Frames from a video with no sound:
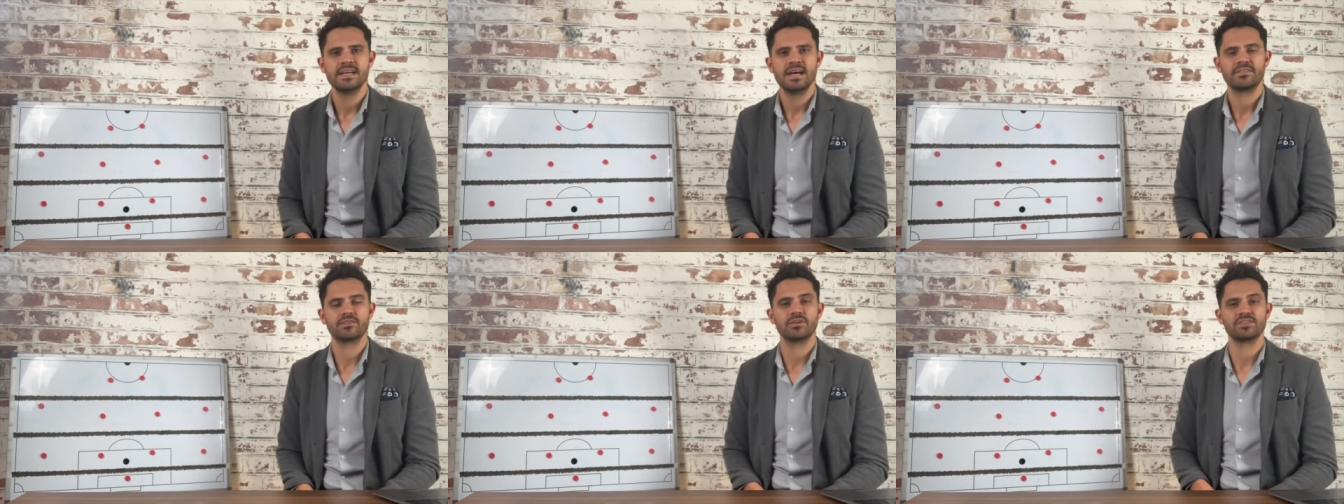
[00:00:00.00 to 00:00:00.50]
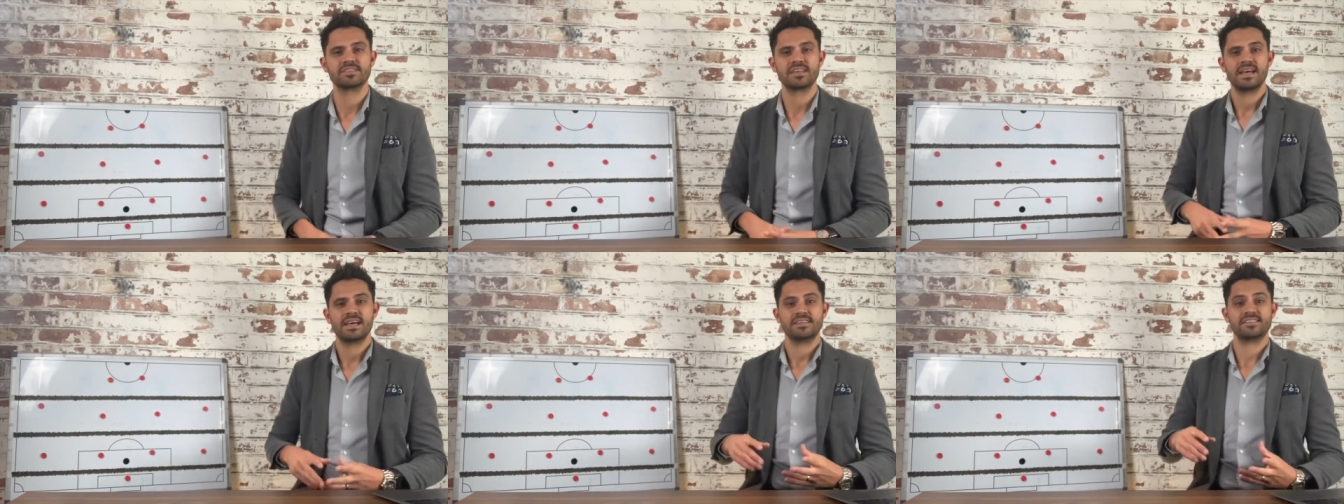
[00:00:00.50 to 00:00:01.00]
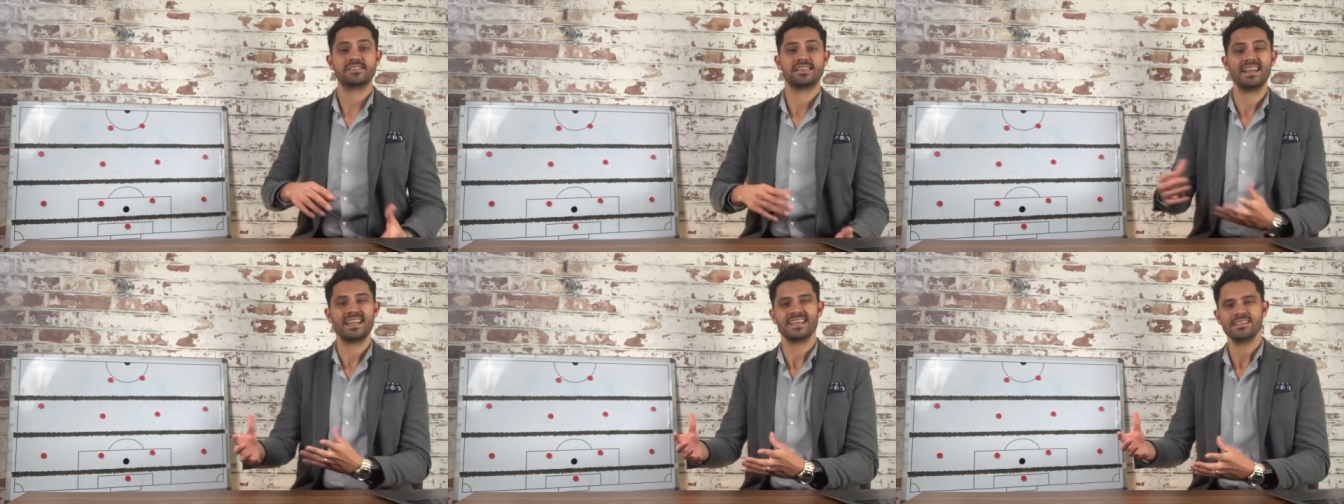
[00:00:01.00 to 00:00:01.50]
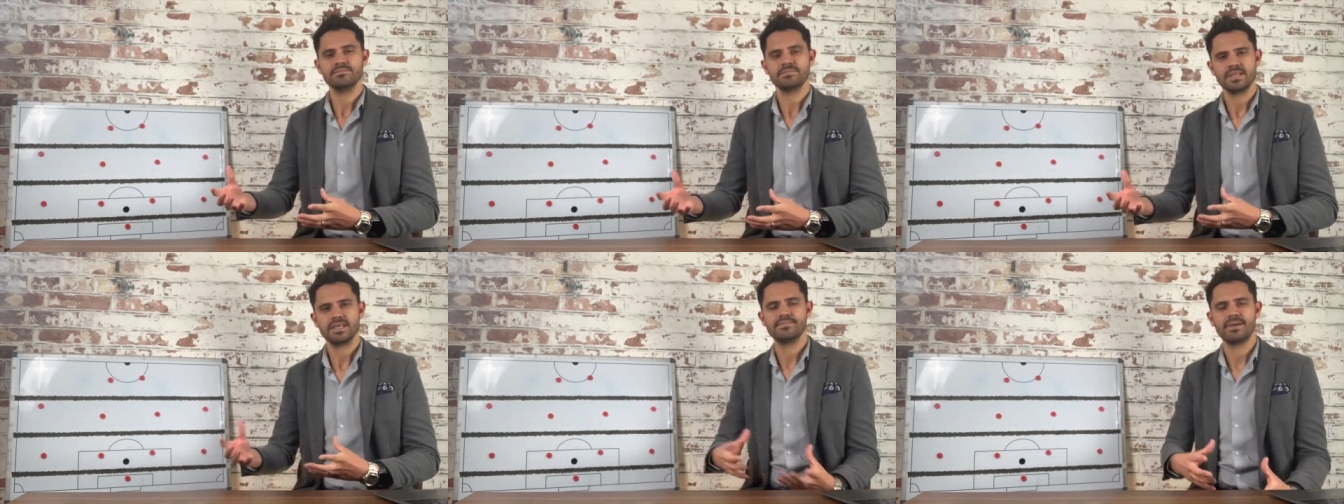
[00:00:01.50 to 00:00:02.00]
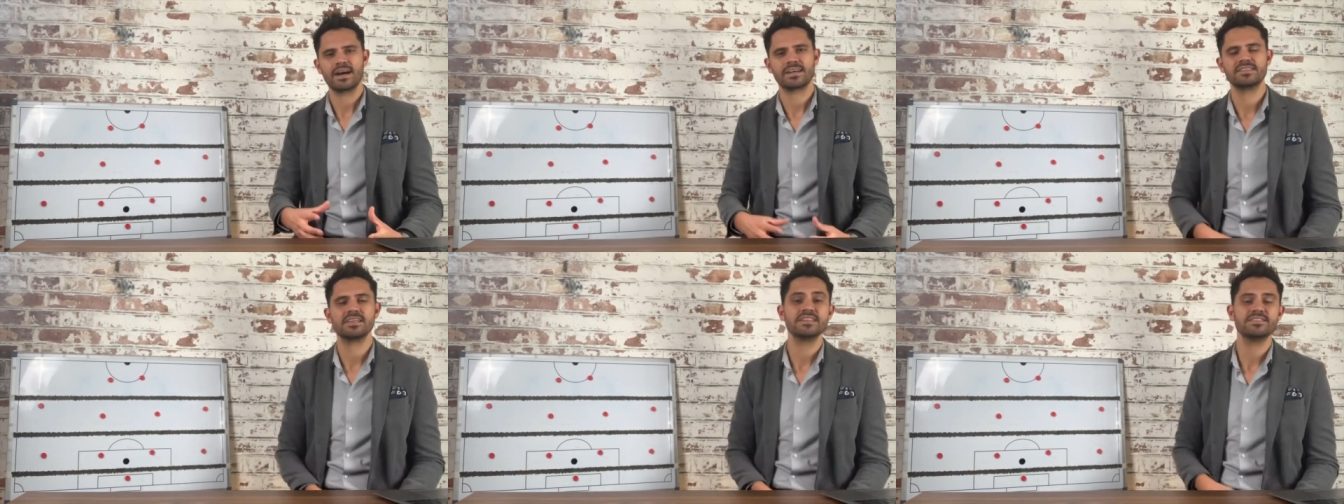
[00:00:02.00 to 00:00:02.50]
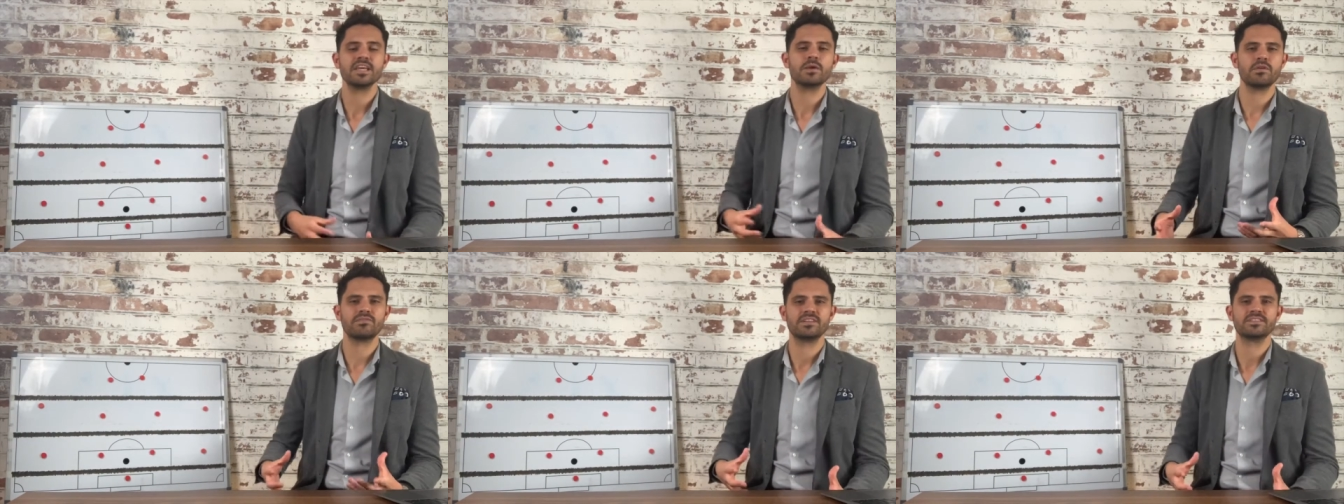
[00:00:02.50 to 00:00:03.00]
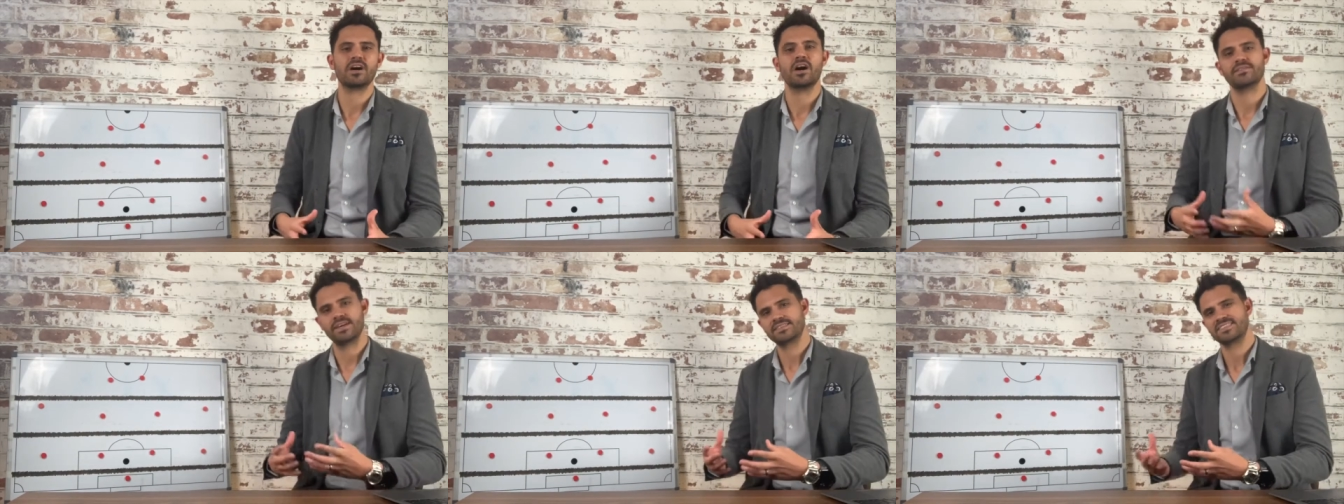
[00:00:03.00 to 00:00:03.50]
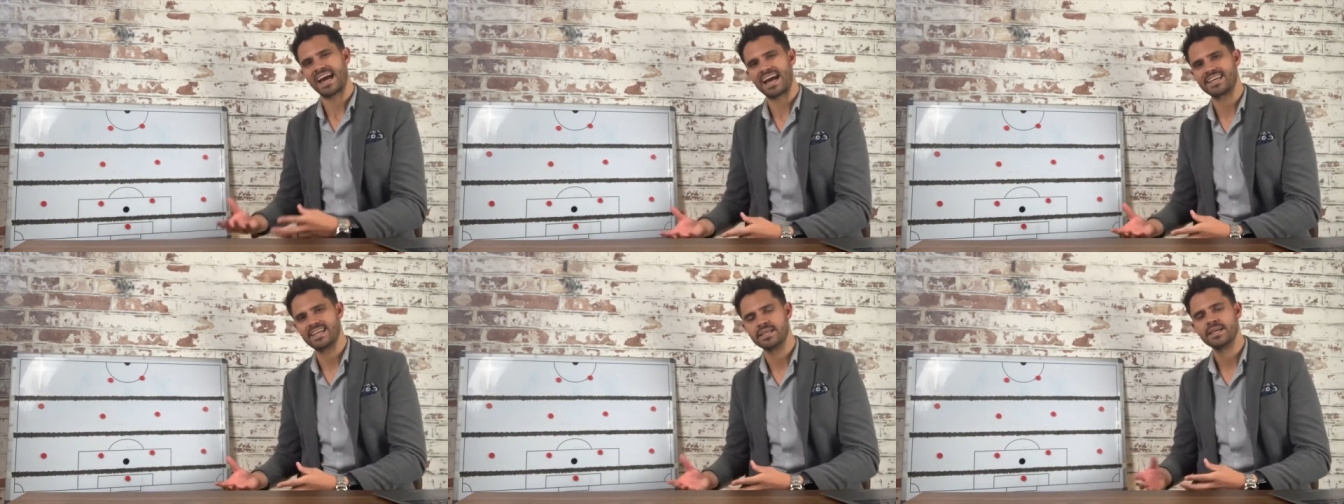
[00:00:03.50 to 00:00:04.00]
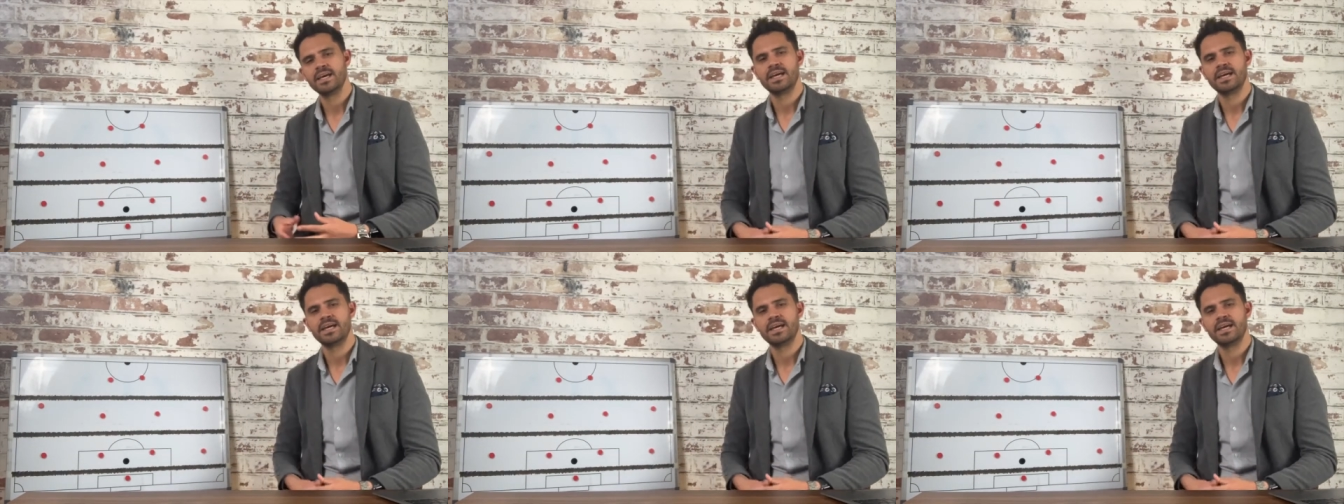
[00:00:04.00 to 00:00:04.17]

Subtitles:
of course selling in marketing is the equivalent of attacking